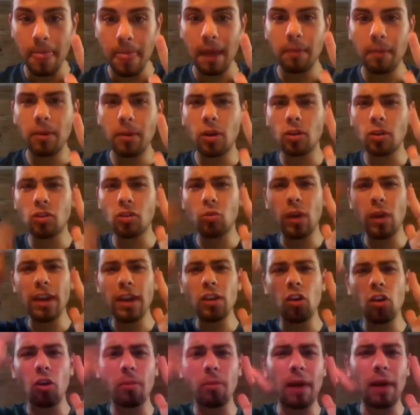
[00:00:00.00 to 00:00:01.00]
Because when
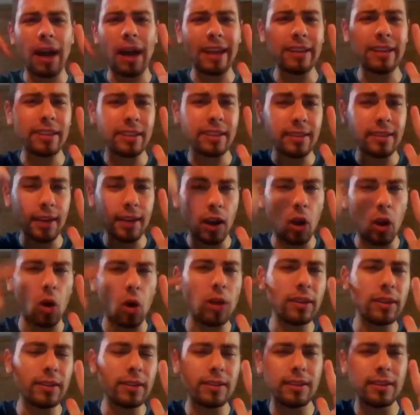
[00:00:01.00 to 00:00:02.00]
your mind is
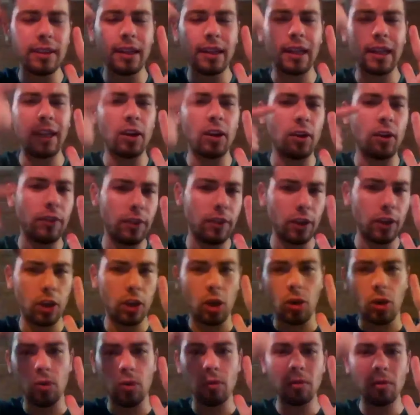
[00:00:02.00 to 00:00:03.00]
constantly on the
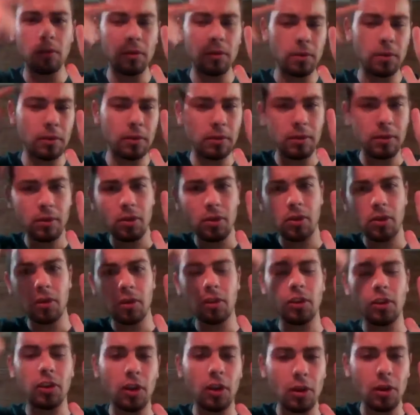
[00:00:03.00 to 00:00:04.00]
go,
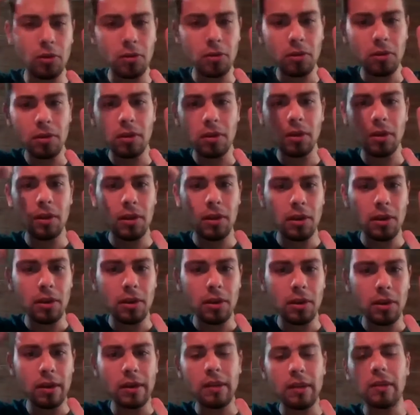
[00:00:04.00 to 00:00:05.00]
you know,
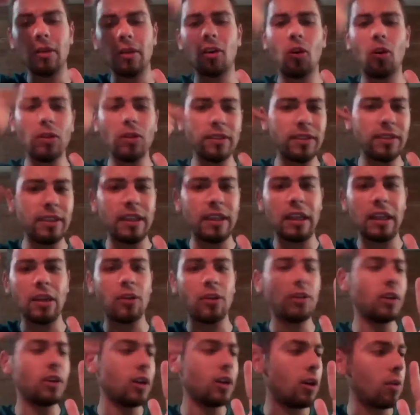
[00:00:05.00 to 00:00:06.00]
constantly on
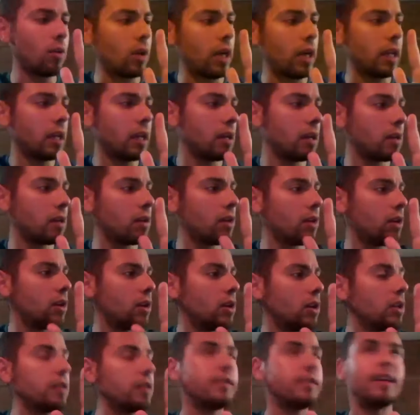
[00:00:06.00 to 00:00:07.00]
the go, like
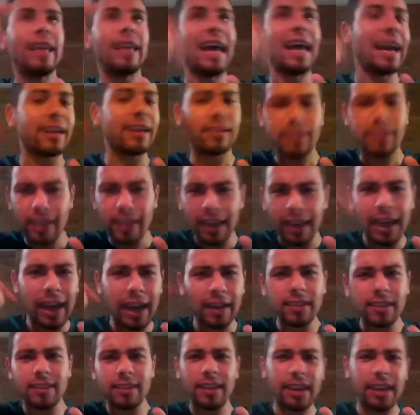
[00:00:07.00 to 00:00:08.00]
the next, the
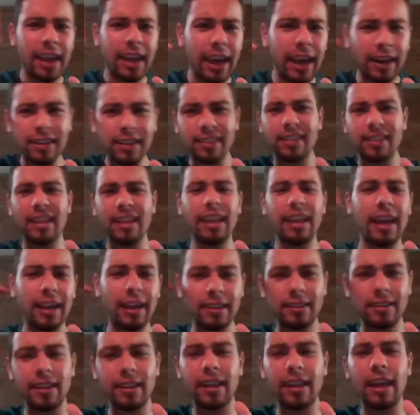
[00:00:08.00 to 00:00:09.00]
next, the next, the
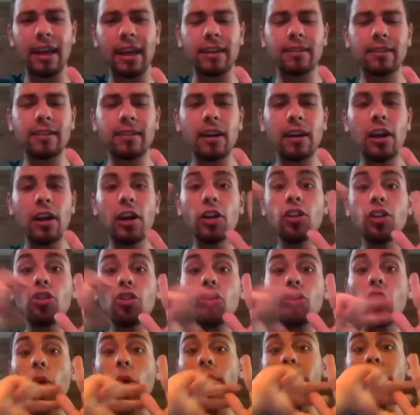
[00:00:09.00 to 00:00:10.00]
next, the next, you're
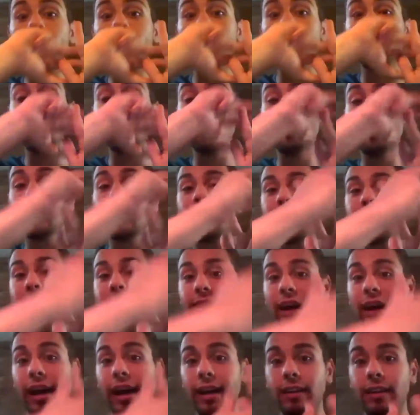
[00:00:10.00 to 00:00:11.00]
going to lose
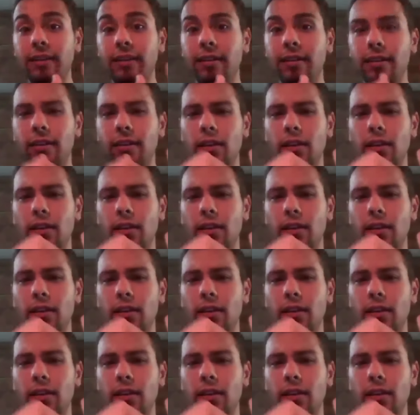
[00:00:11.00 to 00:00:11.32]
sight